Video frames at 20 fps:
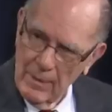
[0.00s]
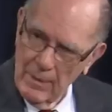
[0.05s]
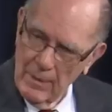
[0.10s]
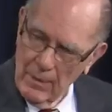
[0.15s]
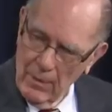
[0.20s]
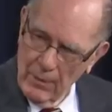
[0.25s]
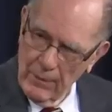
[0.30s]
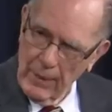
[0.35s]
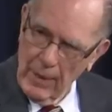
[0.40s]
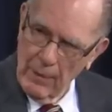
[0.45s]

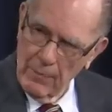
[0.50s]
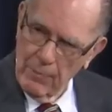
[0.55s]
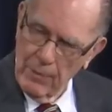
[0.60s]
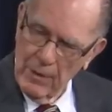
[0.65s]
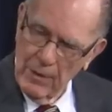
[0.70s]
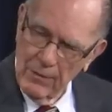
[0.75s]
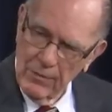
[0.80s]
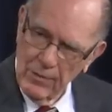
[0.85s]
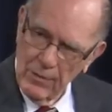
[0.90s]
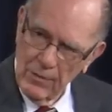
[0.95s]
on that
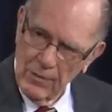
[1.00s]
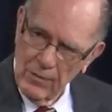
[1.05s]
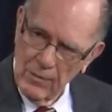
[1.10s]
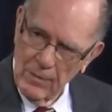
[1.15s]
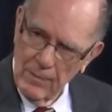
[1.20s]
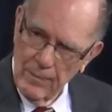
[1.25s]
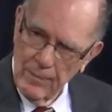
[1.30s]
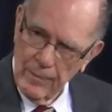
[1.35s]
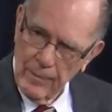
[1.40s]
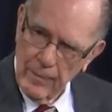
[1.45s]
basis.
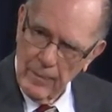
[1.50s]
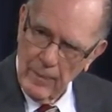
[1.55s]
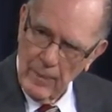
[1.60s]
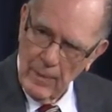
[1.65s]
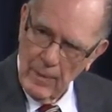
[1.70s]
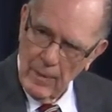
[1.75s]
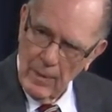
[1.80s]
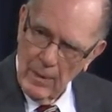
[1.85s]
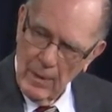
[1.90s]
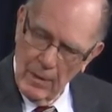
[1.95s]

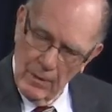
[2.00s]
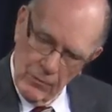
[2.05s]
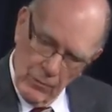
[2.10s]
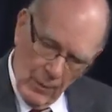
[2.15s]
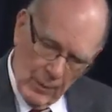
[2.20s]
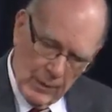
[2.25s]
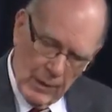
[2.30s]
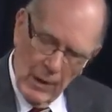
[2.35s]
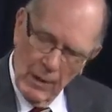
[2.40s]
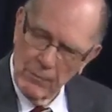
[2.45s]
And so
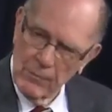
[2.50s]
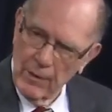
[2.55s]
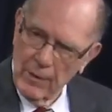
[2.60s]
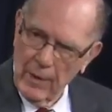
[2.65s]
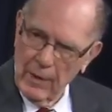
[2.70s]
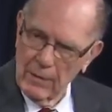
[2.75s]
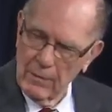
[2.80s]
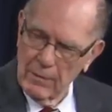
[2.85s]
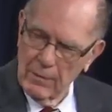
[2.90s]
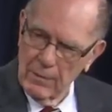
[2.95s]
I came to
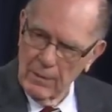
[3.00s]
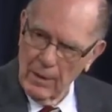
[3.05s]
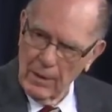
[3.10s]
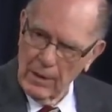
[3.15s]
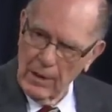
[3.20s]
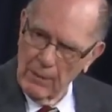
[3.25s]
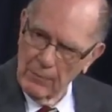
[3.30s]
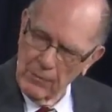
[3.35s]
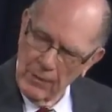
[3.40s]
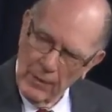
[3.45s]

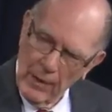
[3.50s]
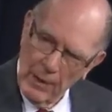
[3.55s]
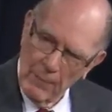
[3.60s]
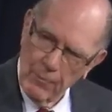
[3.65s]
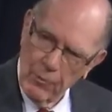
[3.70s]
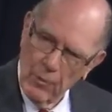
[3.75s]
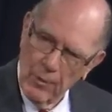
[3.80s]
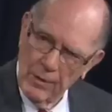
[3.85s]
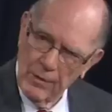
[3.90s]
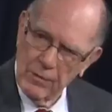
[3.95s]
that
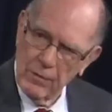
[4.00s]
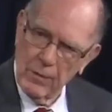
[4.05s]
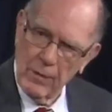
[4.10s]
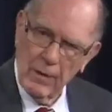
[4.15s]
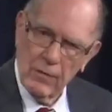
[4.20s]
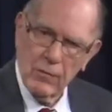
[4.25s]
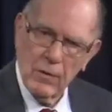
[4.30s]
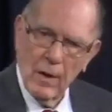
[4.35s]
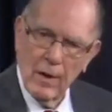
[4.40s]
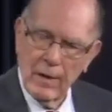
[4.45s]
point. So
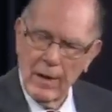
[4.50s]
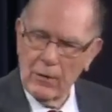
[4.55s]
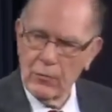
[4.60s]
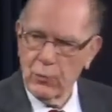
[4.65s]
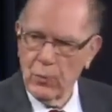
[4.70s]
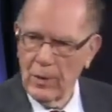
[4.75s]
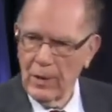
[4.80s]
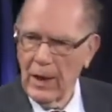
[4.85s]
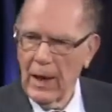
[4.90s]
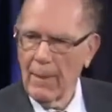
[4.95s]
that's
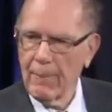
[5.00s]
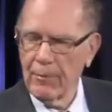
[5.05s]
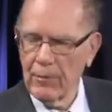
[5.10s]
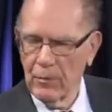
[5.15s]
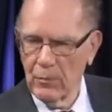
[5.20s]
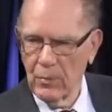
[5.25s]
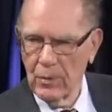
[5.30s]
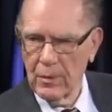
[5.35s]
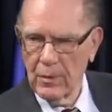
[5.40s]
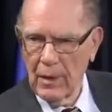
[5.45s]
what
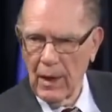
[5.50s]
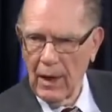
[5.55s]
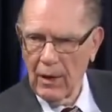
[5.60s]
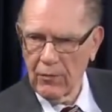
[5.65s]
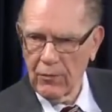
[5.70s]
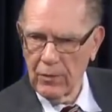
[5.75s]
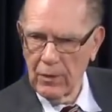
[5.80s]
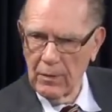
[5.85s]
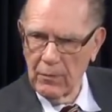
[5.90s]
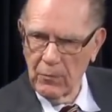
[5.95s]
happened with
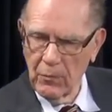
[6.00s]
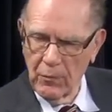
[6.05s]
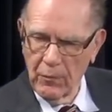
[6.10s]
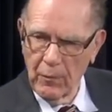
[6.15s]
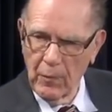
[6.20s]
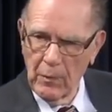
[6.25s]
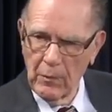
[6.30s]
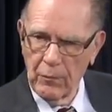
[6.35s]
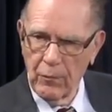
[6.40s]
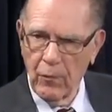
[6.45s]
actually
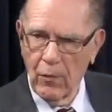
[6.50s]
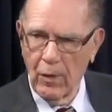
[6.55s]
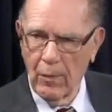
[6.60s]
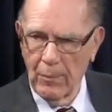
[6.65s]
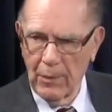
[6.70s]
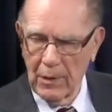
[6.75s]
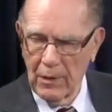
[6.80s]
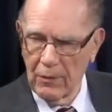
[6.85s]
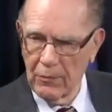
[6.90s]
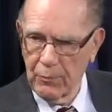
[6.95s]

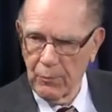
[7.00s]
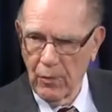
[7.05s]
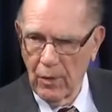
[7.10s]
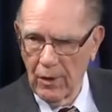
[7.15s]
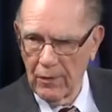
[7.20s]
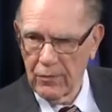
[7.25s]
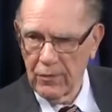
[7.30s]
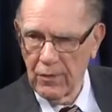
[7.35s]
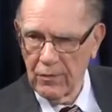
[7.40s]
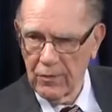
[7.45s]
forming this
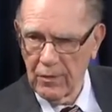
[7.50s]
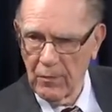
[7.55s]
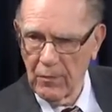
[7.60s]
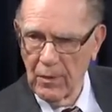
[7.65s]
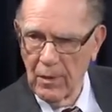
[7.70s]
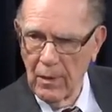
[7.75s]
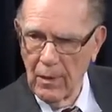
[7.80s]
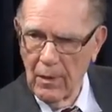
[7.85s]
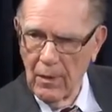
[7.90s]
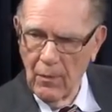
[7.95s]
process. It
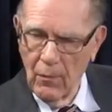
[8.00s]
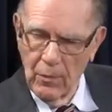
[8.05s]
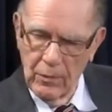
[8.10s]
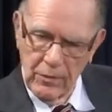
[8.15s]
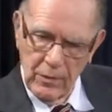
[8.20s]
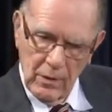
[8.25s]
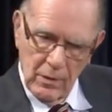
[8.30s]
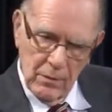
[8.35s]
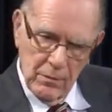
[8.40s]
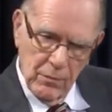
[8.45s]
was
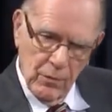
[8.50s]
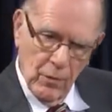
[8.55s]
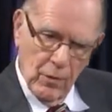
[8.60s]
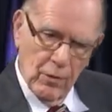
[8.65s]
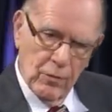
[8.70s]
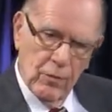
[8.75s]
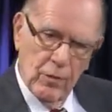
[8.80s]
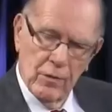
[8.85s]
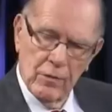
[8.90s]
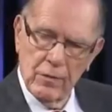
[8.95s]
a
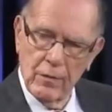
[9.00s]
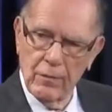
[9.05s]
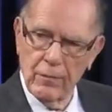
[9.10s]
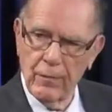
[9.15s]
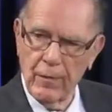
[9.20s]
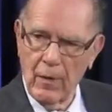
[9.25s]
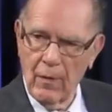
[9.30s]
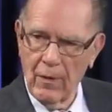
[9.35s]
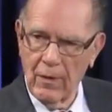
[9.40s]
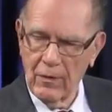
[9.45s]
convergence of
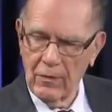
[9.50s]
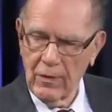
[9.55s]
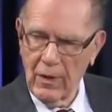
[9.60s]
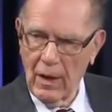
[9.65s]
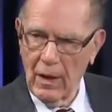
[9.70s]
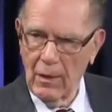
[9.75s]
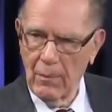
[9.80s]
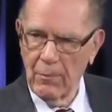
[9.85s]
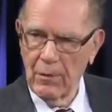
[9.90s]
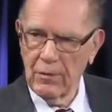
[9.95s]
various
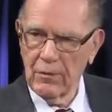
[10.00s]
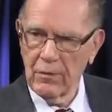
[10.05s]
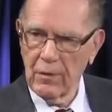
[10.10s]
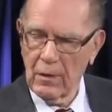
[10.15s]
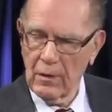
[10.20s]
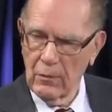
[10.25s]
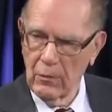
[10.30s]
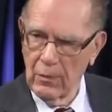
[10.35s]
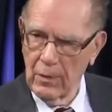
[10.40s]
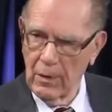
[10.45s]
elements,
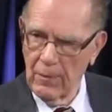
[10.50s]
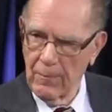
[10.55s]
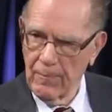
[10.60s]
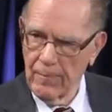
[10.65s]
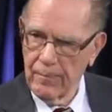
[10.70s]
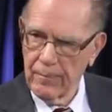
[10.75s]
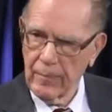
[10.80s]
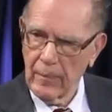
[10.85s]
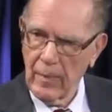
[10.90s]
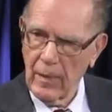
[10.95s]
including
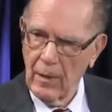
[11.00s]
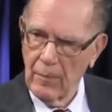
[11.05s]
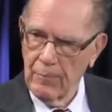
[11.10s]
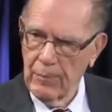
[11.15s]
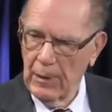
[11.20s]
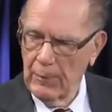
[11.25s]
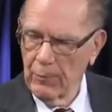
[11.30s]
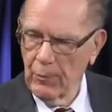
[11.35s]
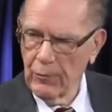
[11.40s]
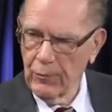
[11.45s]

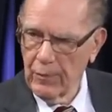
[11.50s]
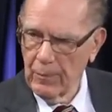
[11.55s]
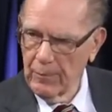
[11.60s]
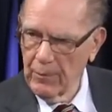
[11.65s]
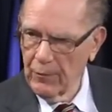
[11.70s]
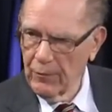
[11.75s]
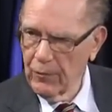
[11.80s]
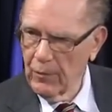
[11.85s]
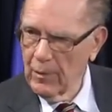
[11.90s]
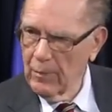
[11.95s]
people from the
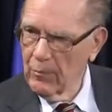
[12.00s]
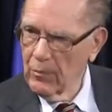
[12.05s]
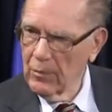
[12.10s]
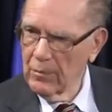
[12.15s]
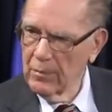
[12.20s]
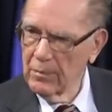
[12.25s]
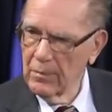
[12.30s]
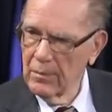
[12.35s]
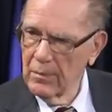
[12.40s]
former